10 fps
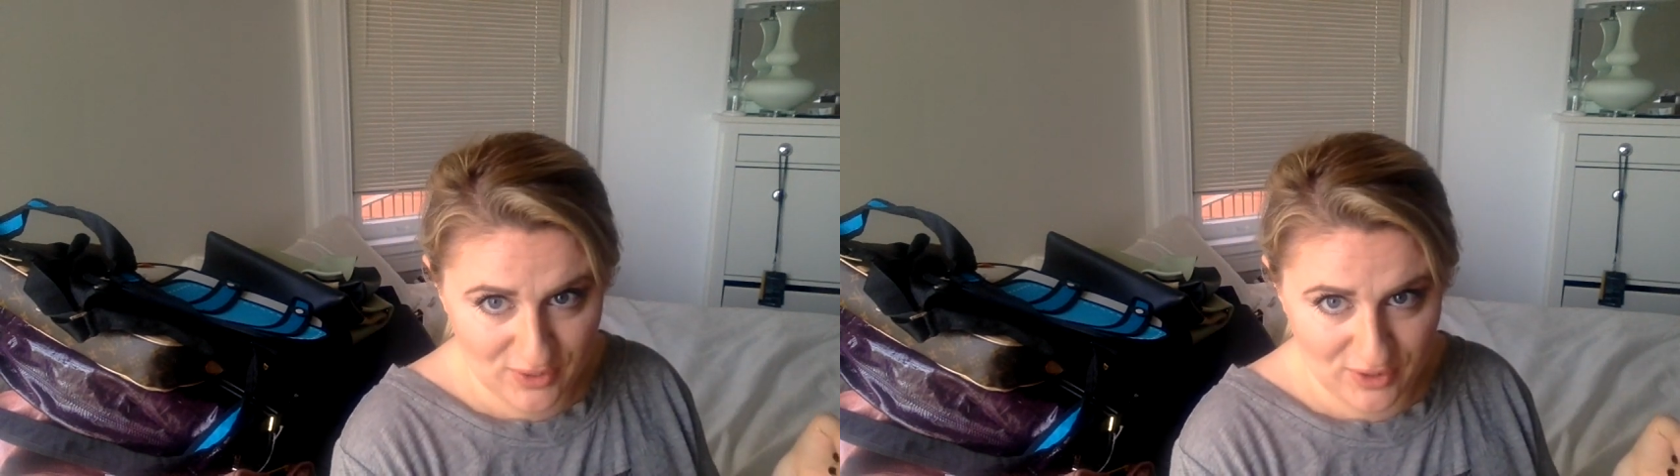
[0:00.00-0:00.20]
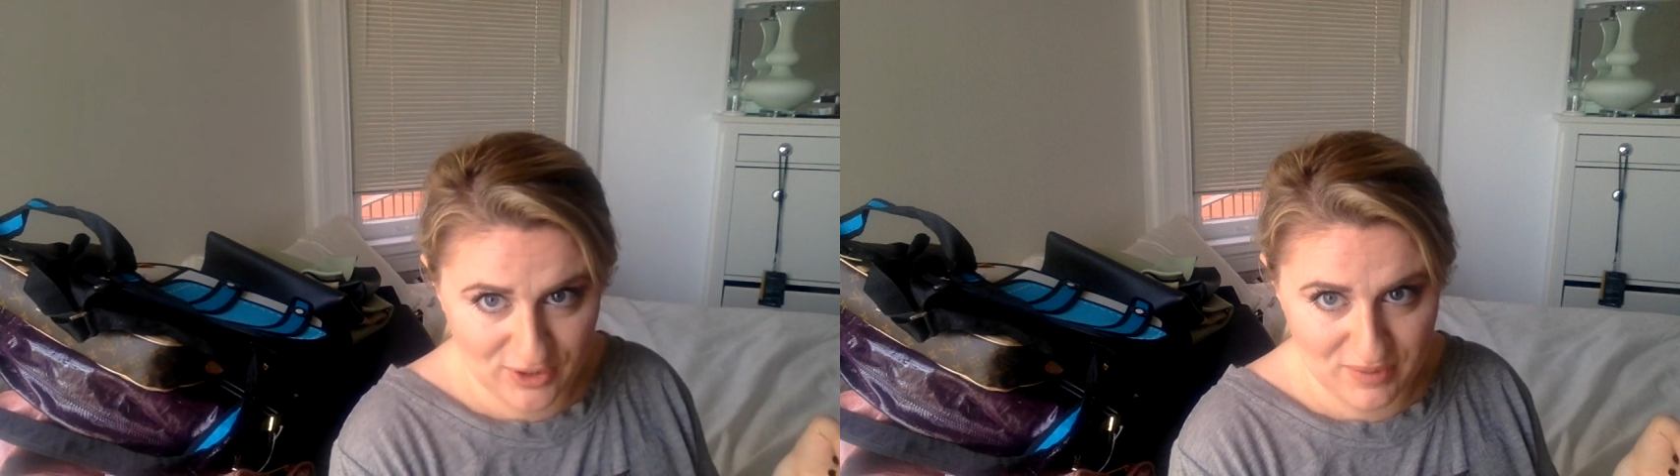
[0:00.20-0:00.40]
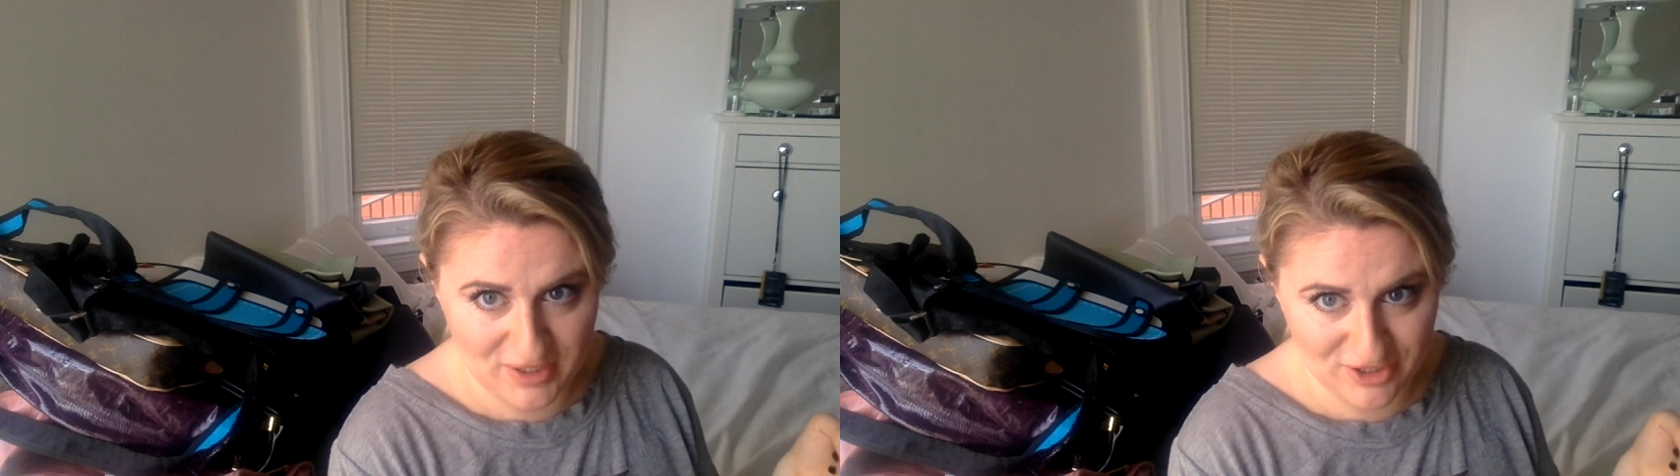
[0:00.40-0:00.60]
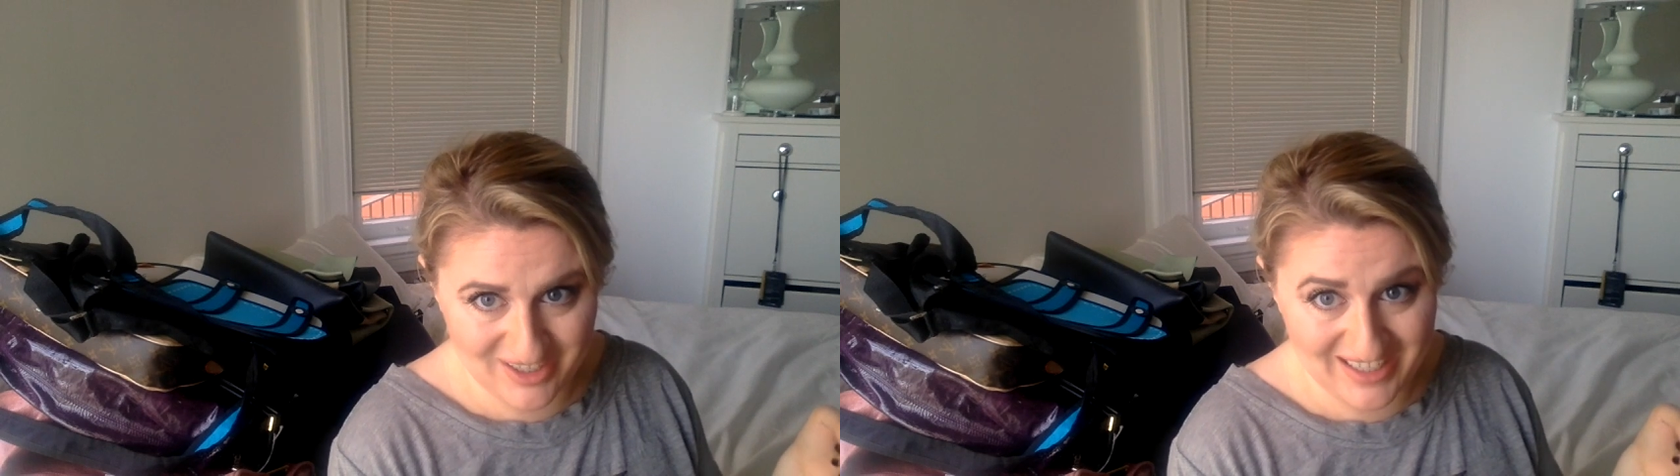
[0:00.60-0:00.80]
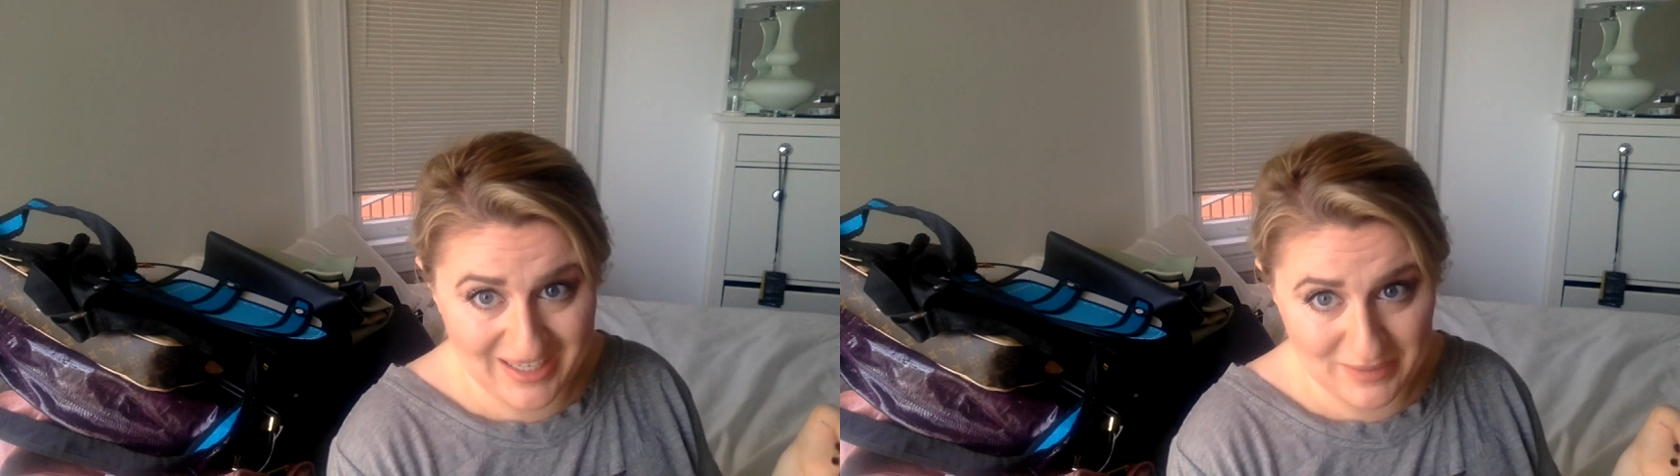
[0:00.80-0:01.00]
you to make sure that
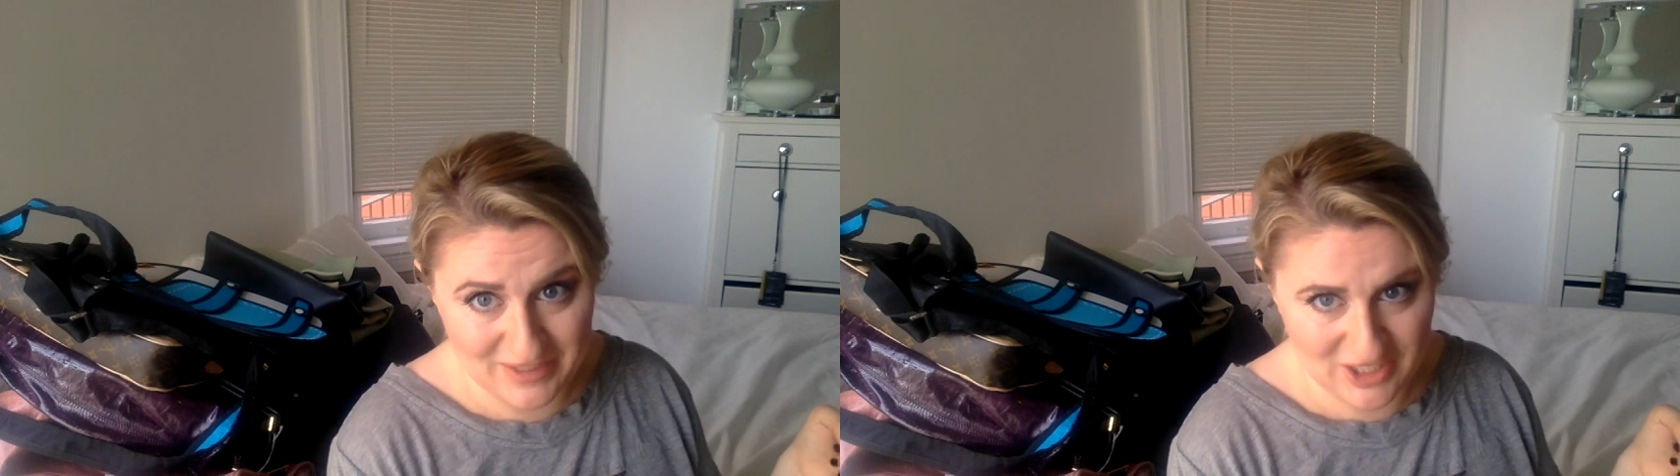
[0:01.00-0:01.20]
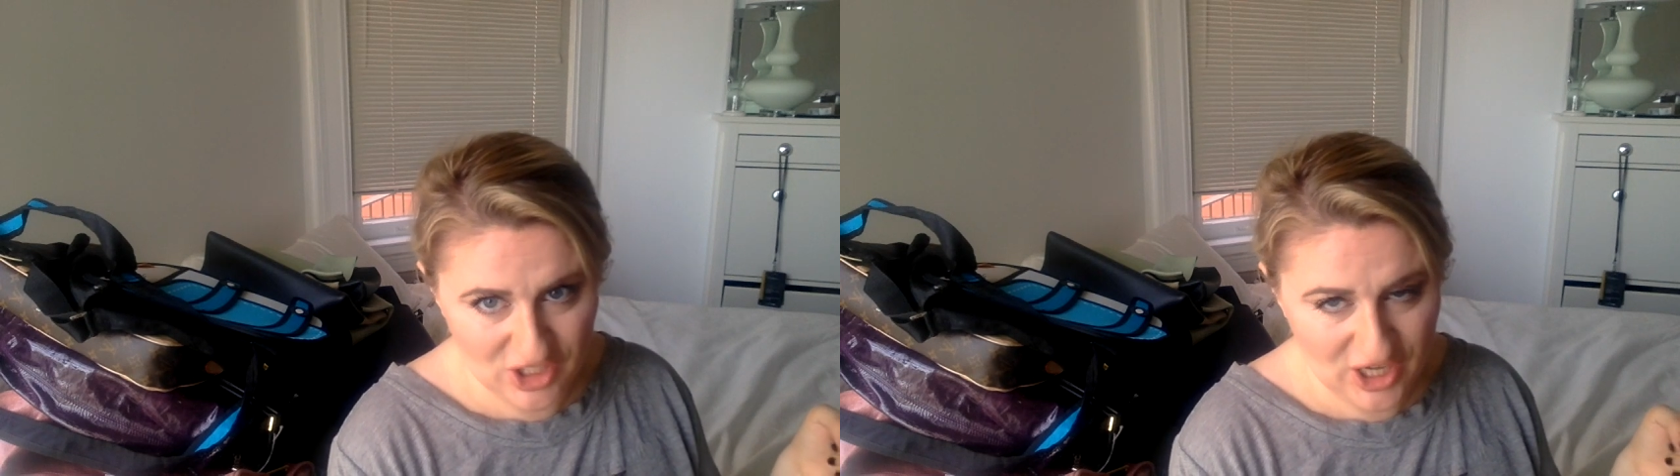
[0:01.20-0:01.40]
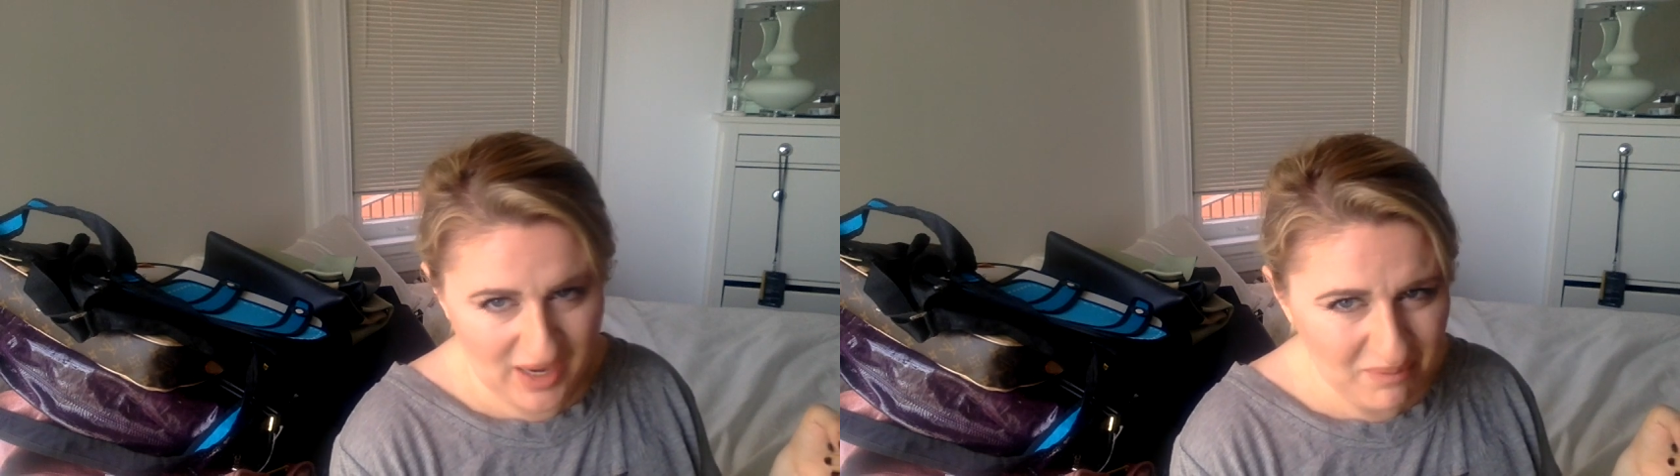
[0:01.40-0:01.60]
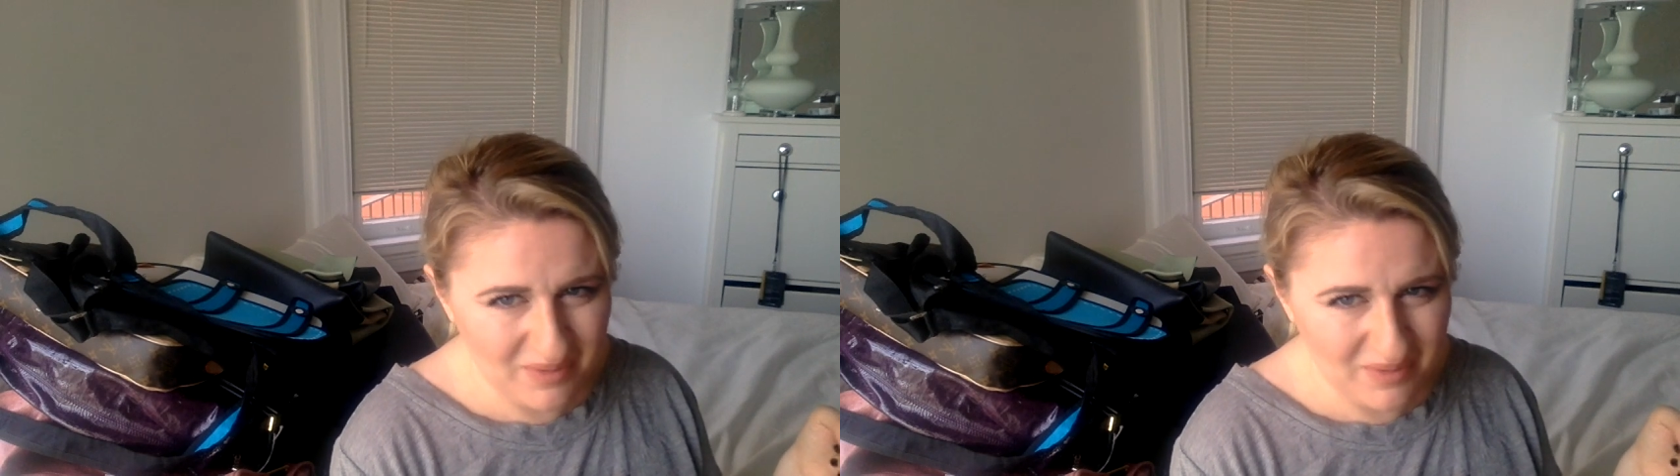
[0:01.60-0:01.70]
it keeps its shape,